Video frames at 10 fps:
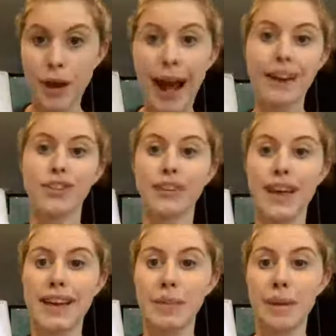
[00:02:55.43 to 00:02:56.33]
actually
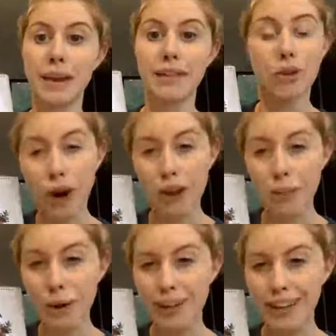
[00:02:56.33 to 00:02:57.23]
end up getting the
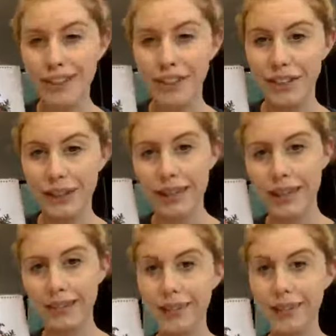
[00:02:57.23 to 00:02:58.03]
cross-pollination you need